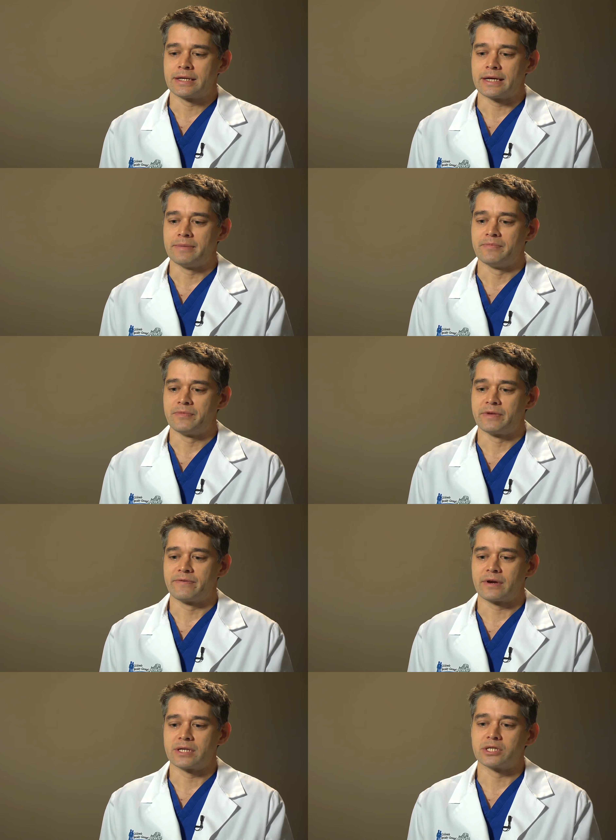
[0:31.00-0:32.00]
Um,
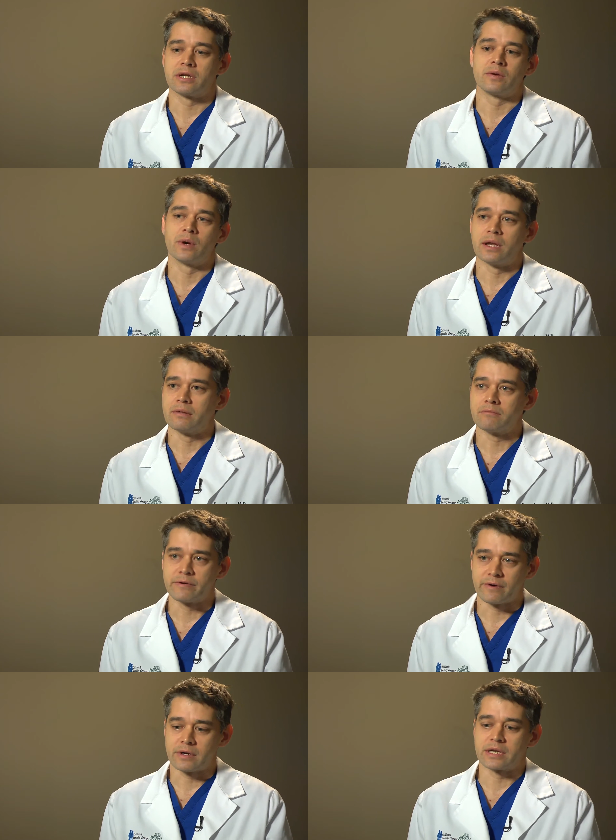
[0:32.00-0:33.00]
they're very genuine,
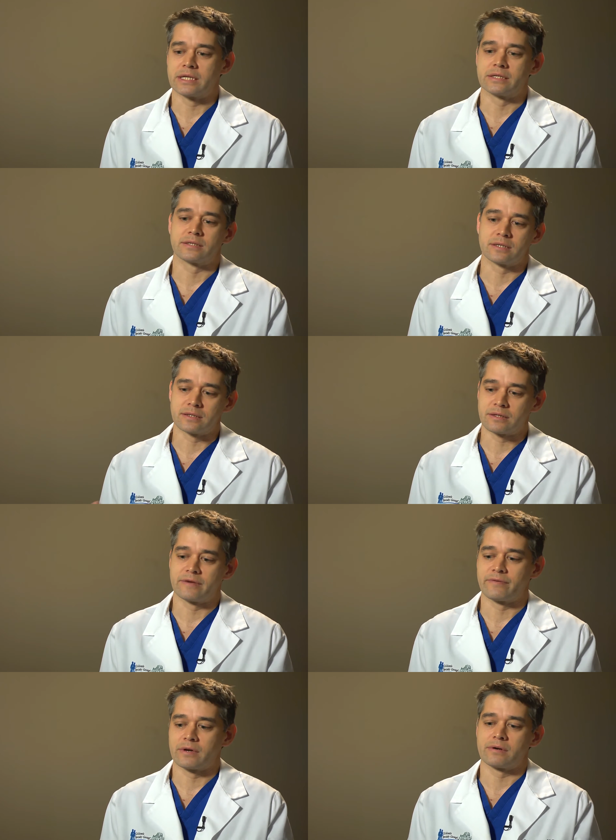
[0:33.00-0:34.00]
they're very innocent,
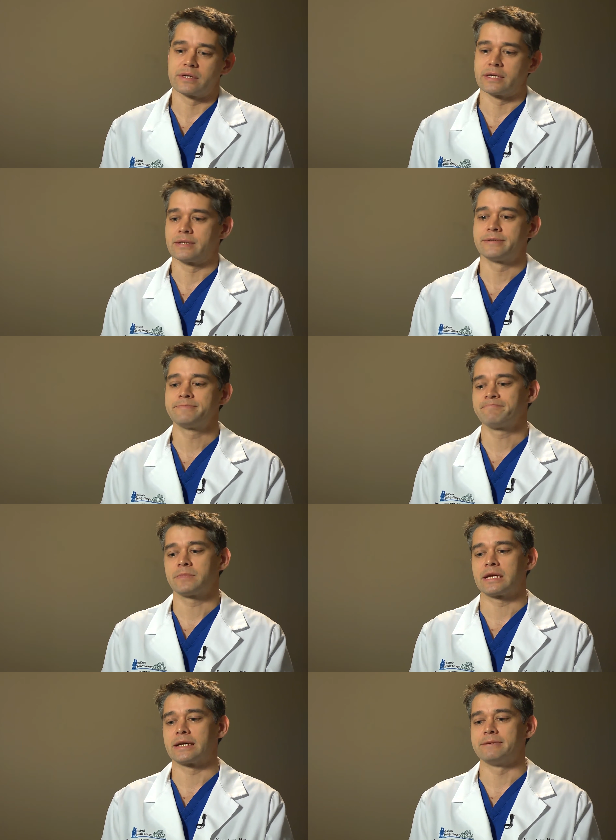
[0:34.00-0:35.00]
they're very,
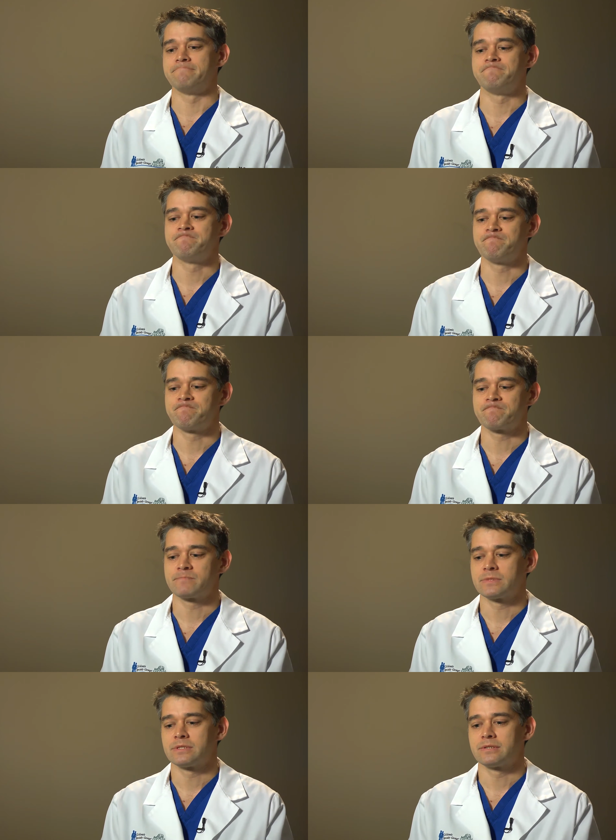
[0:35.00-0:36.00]
um,
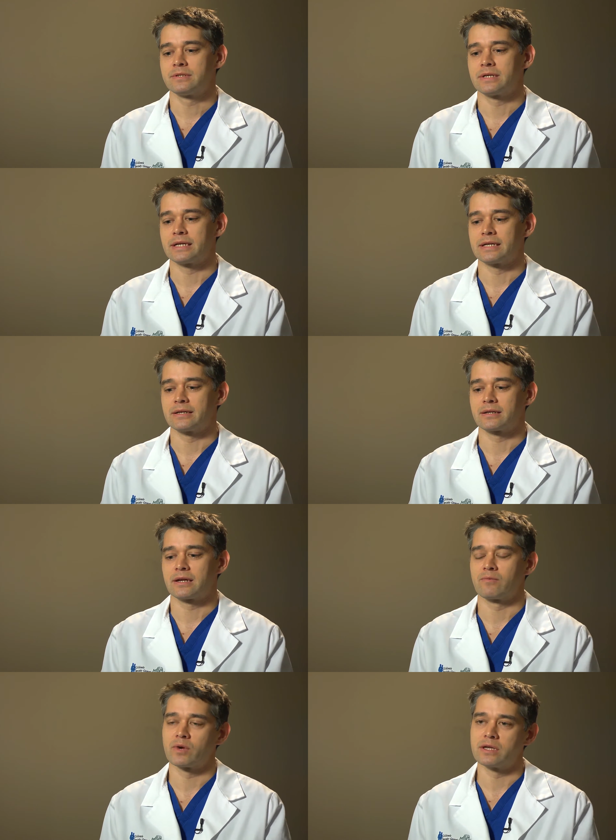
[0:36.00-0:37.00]
uh,
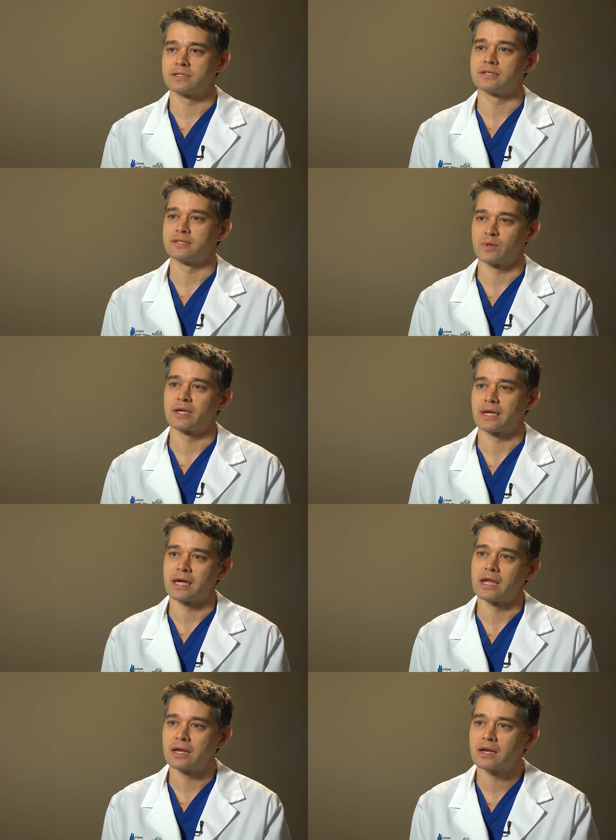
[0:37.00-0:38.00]
kind of what you see is what you
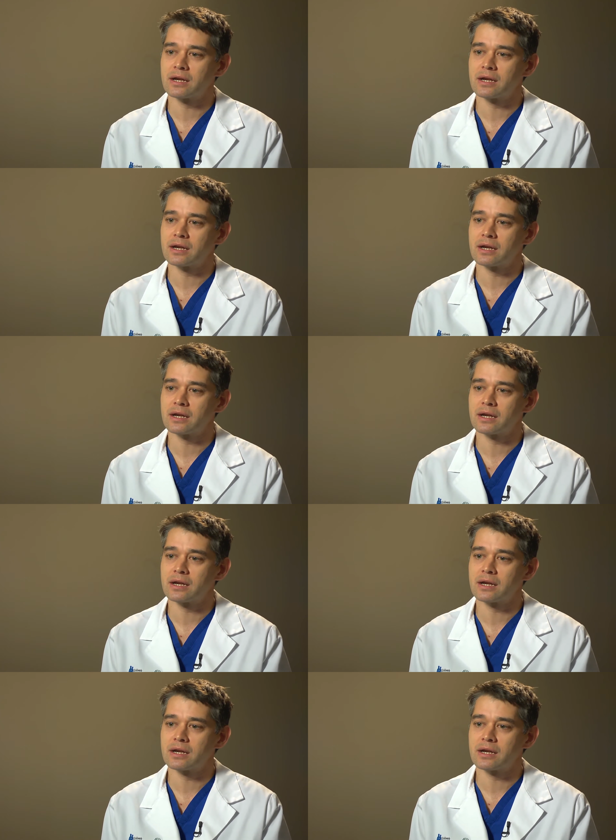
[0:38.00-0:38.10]
get.